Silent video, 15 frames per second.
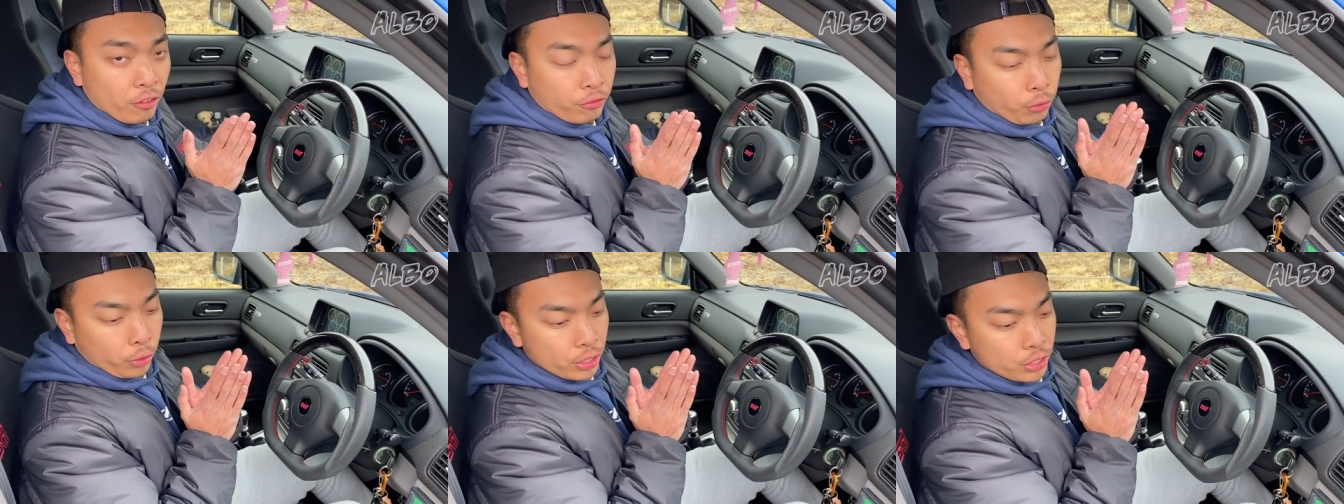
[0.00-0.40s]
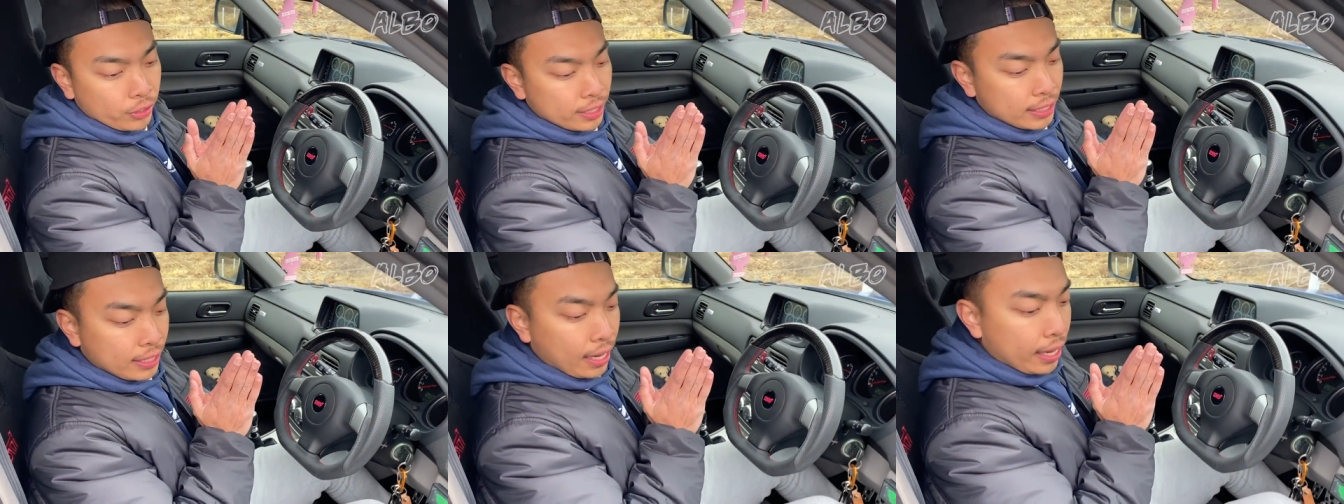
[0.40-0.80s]
Forester
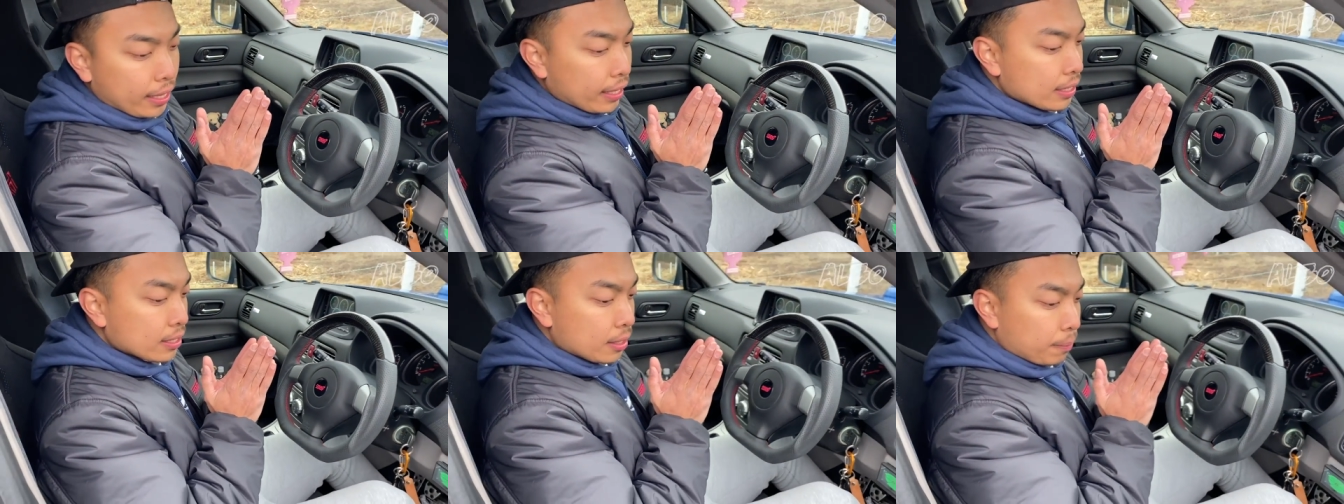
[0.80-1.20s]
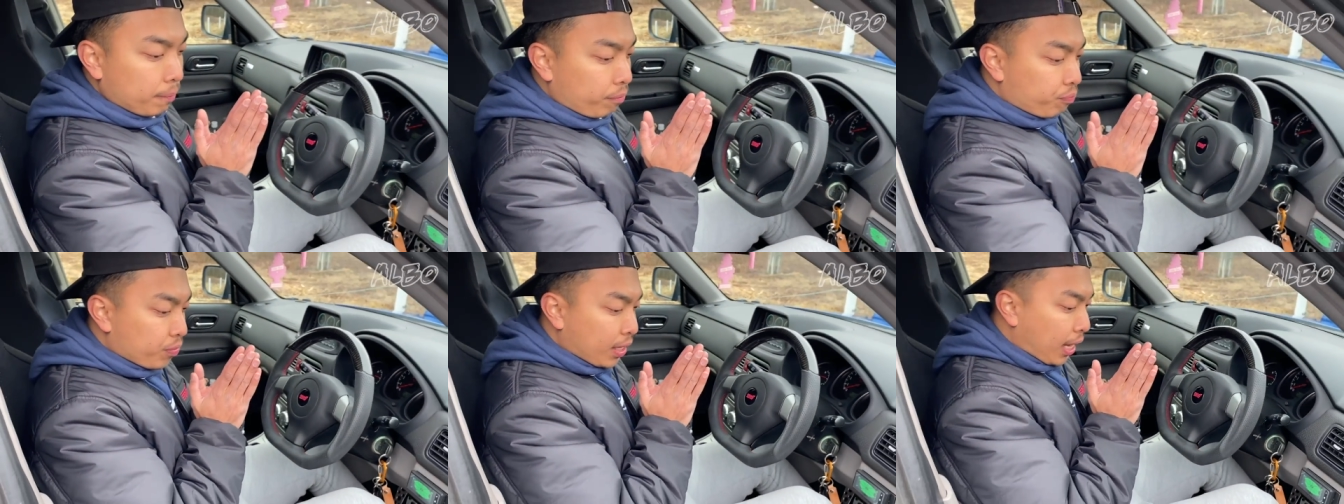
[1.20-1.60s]
STI is
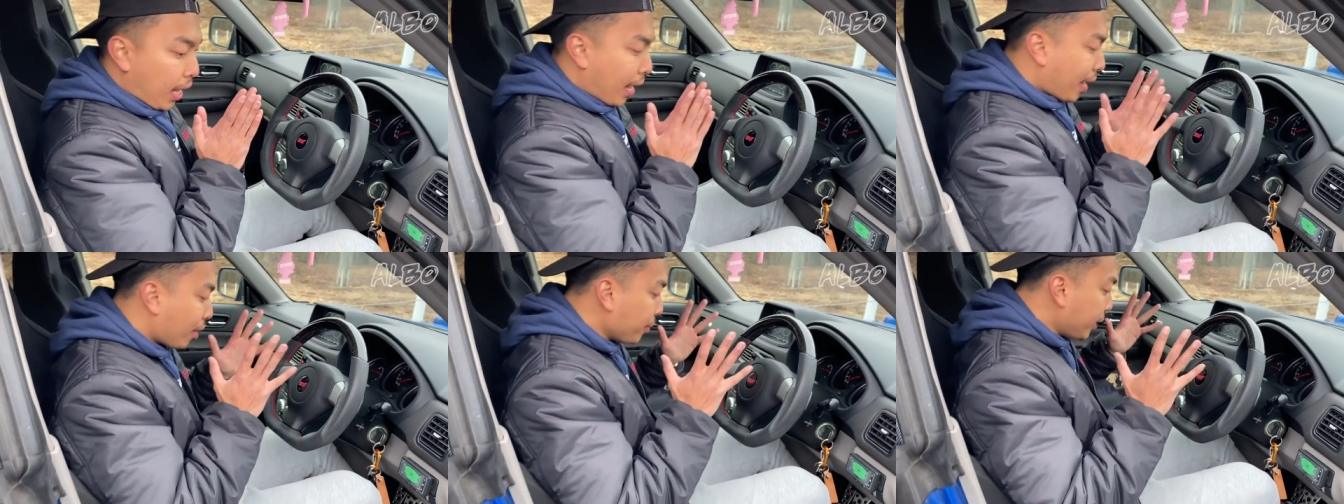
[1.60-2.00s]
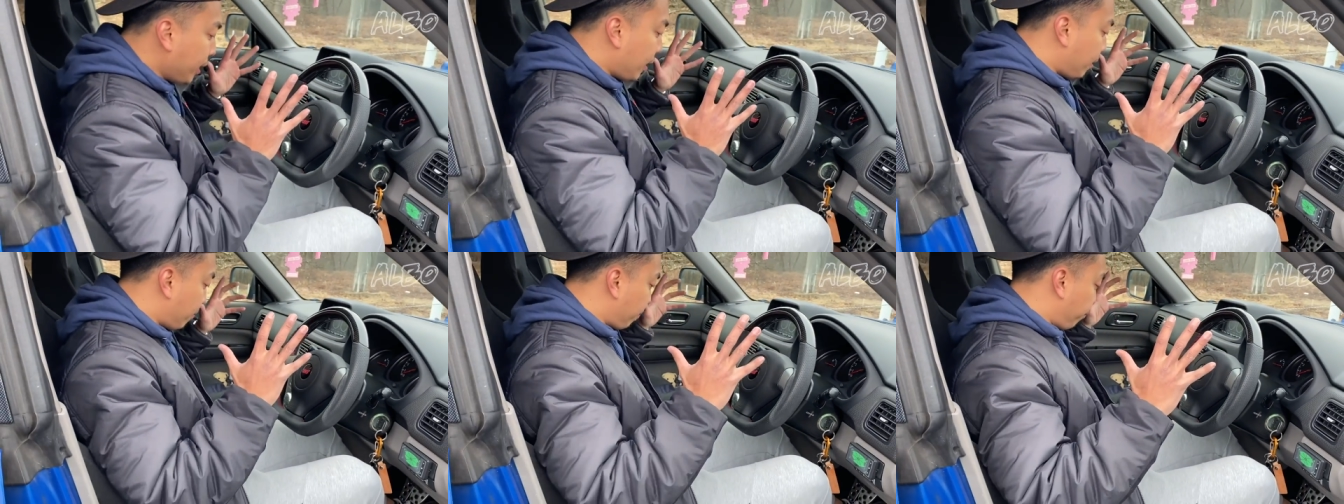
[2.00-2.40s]
how
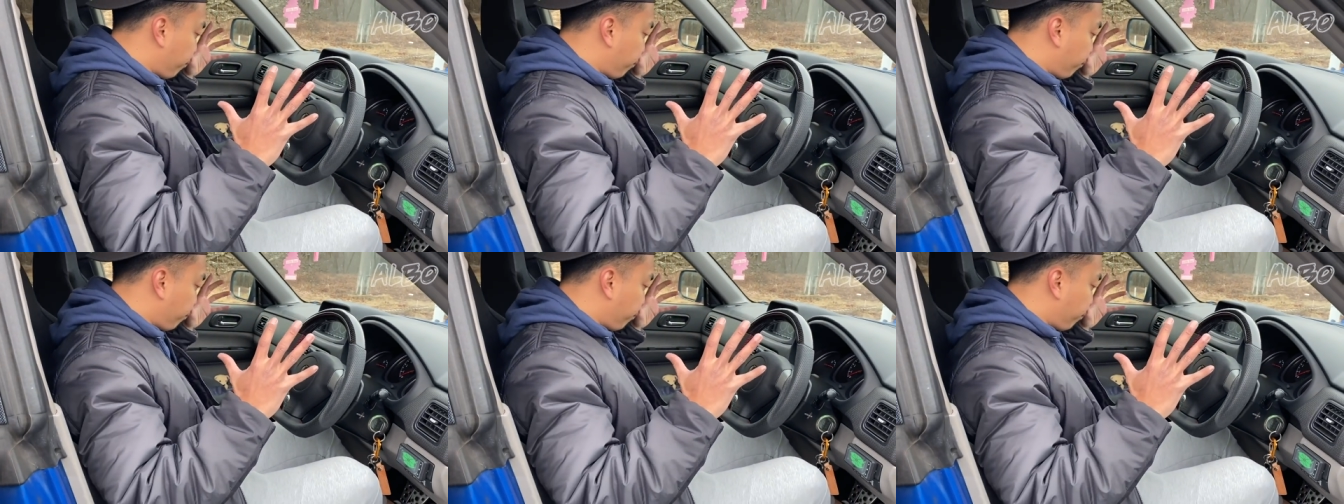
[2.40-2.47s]
many